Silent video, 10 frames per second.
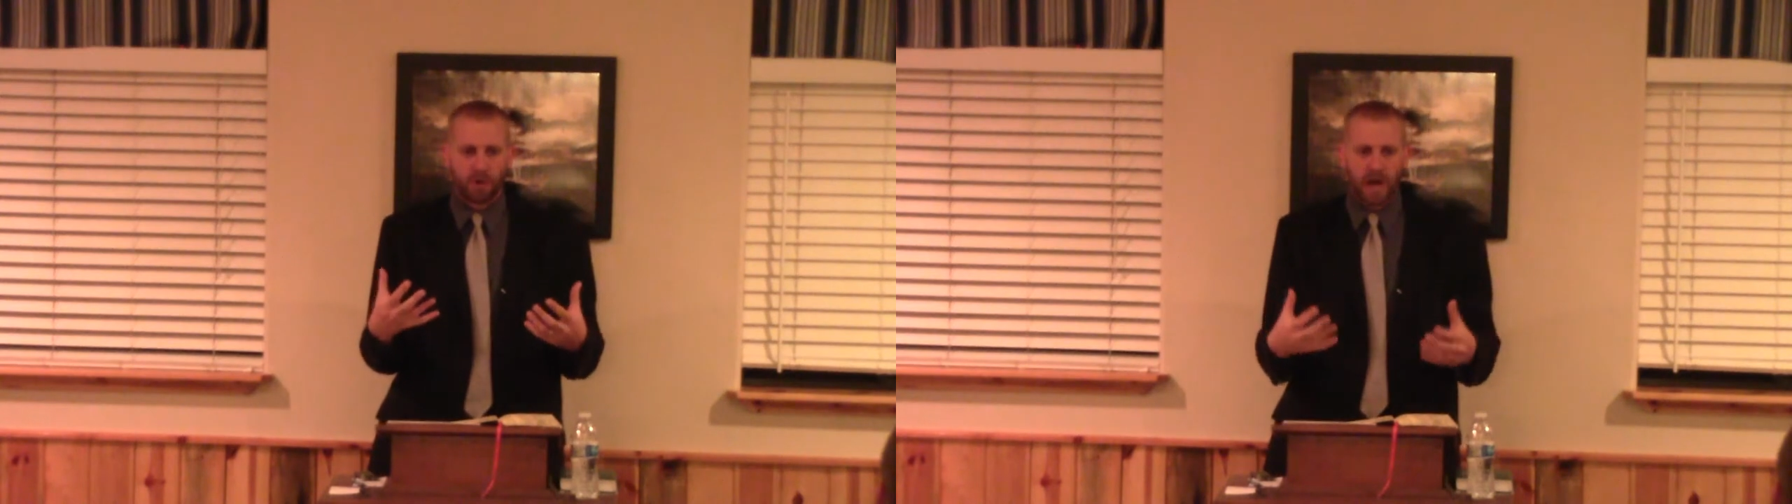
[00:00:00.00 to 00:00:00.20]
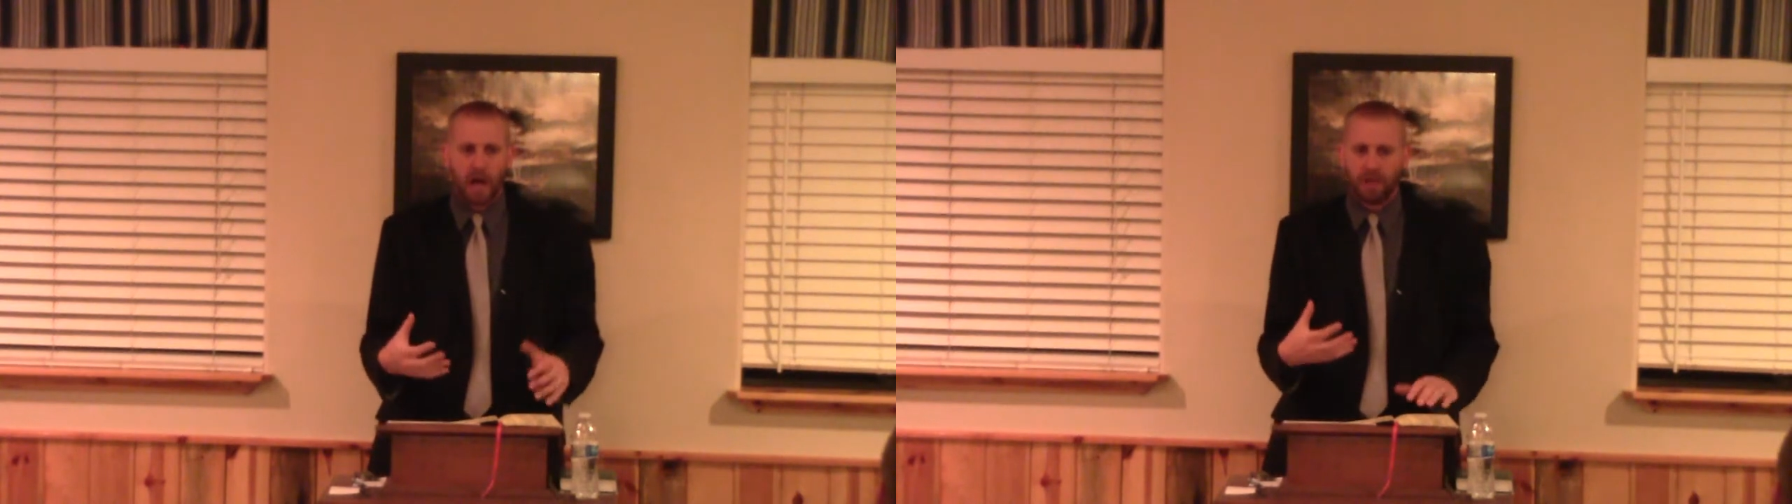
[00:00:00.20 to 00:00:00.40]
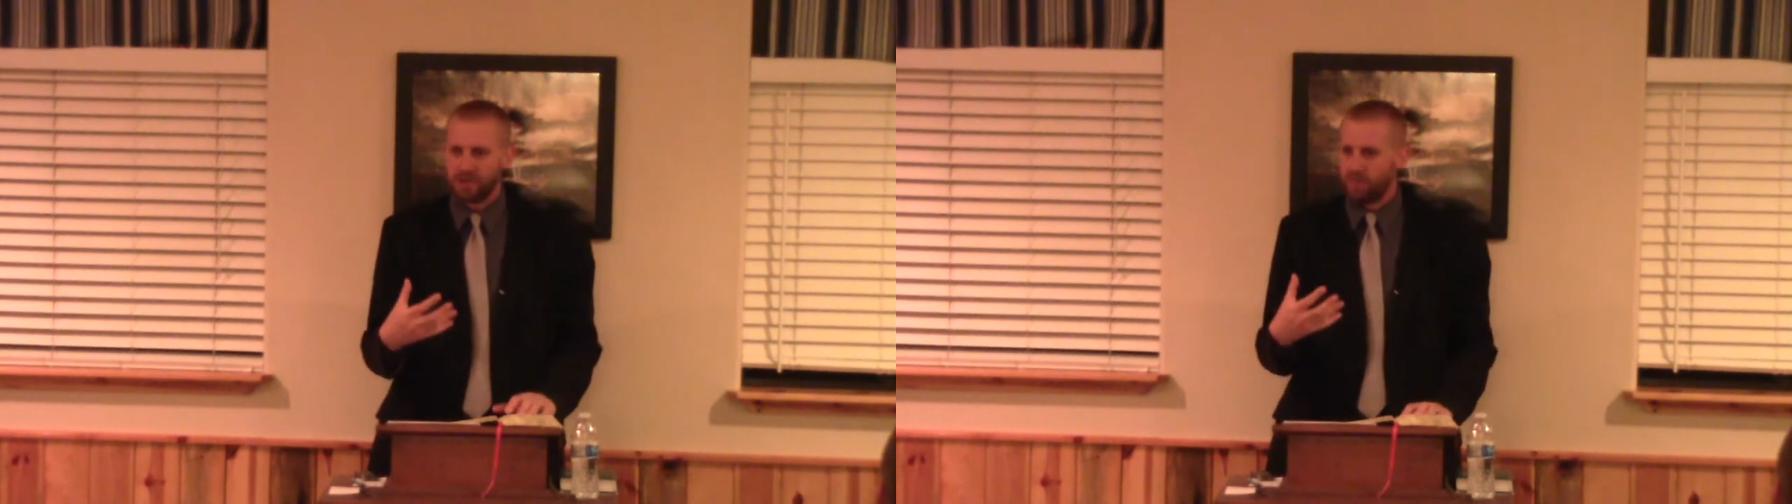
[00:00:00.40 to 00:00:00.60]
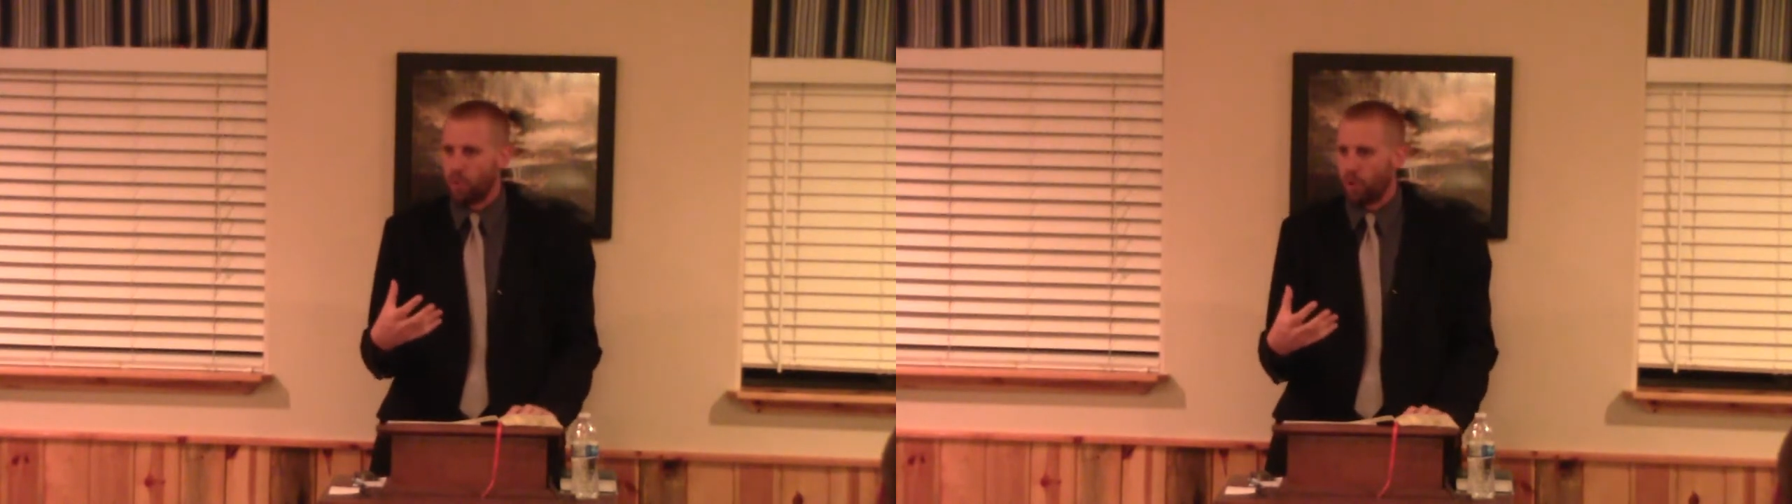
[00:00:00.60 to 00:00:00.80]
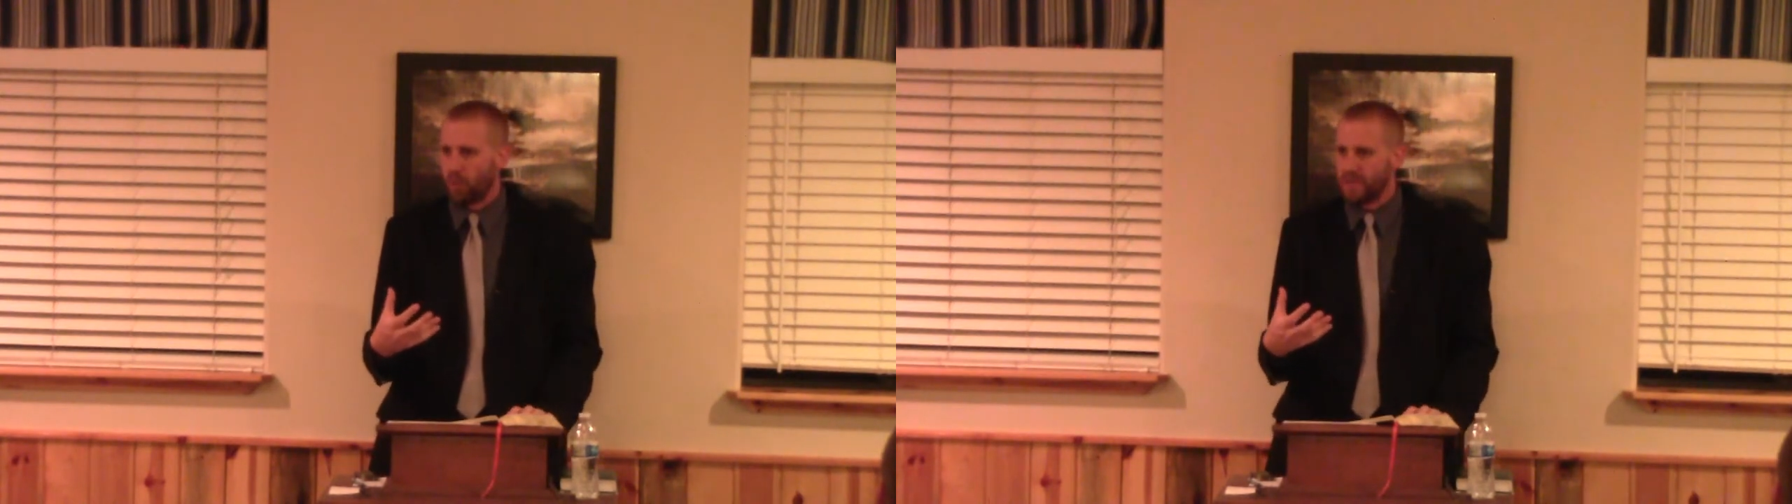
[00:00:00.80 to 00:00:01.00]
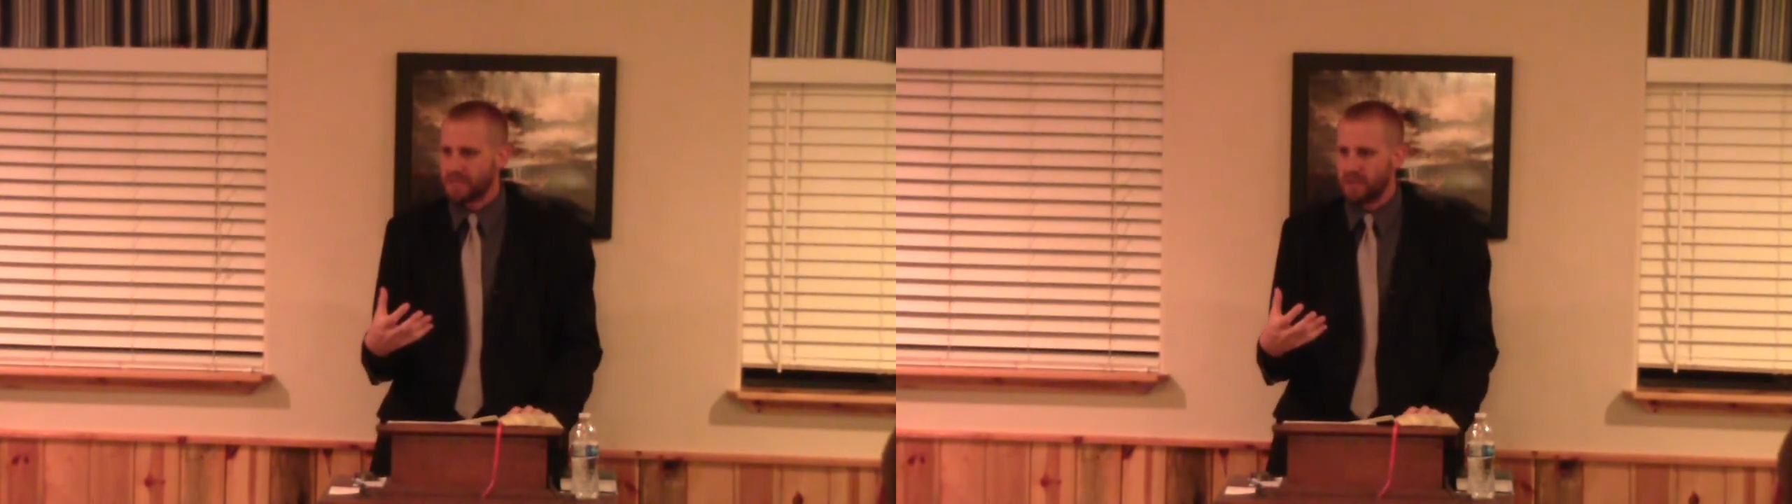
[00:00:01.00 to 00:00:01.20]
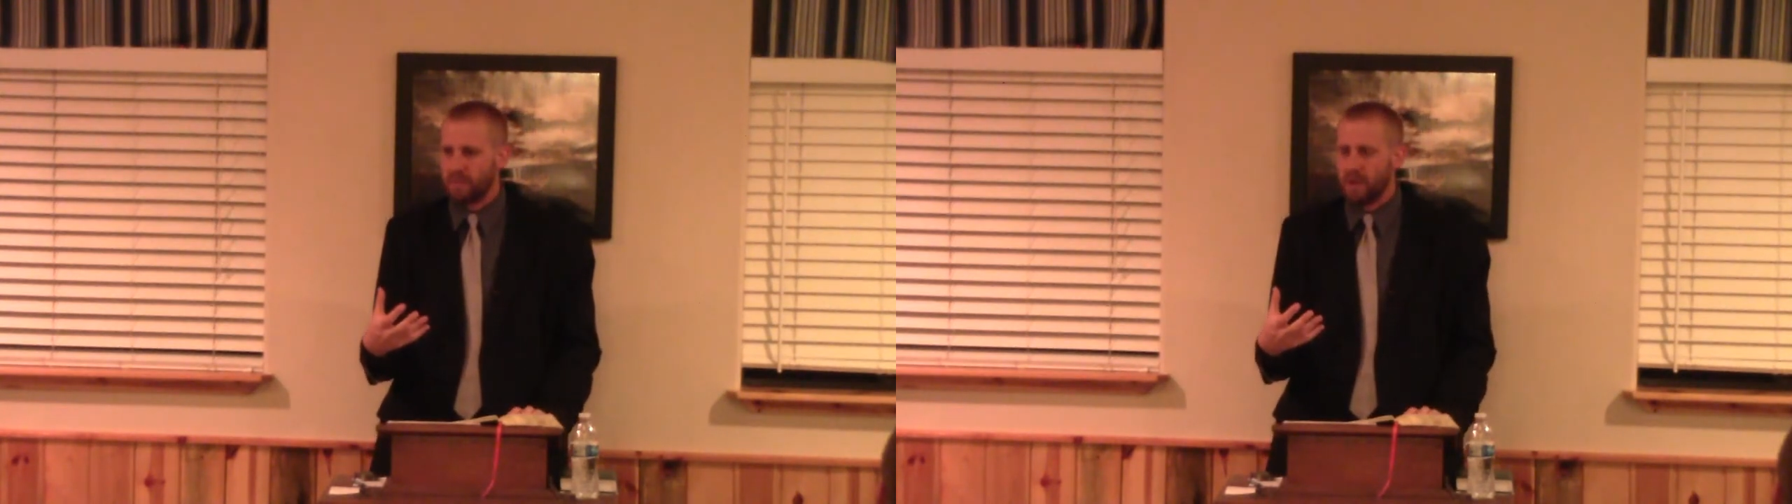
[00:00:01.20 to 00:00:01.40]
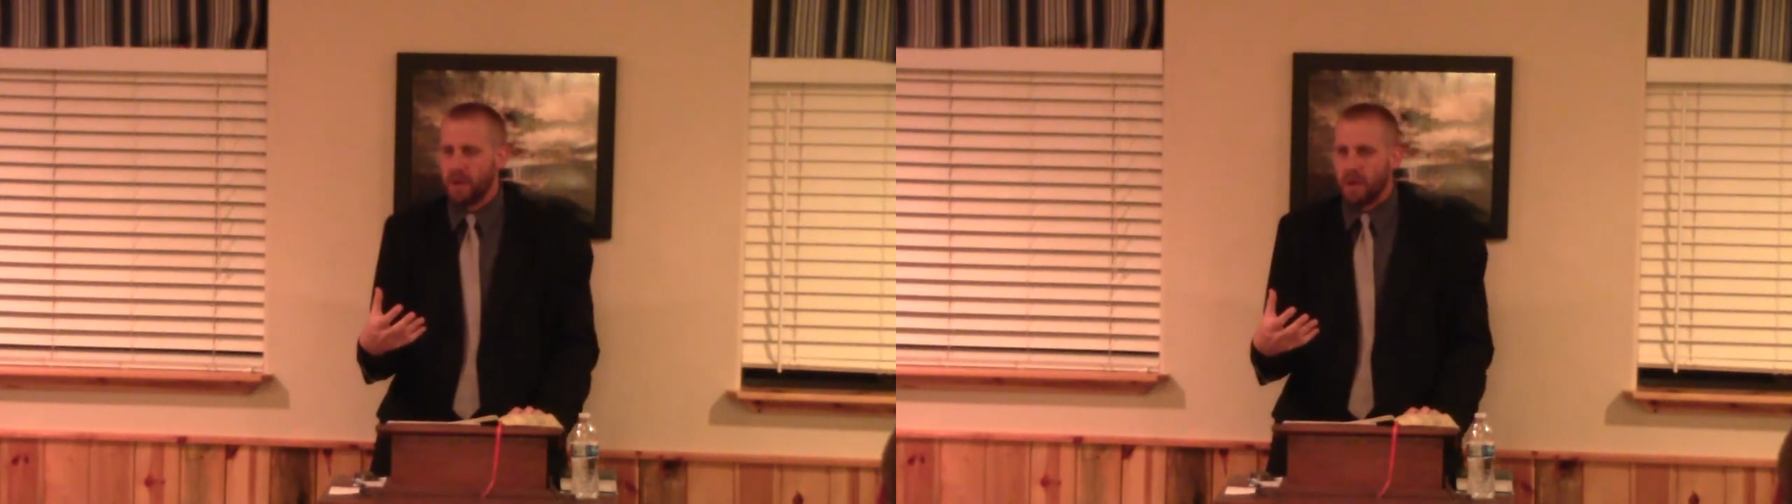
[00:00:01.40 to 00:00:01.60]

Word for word: knowledge and more wisdom.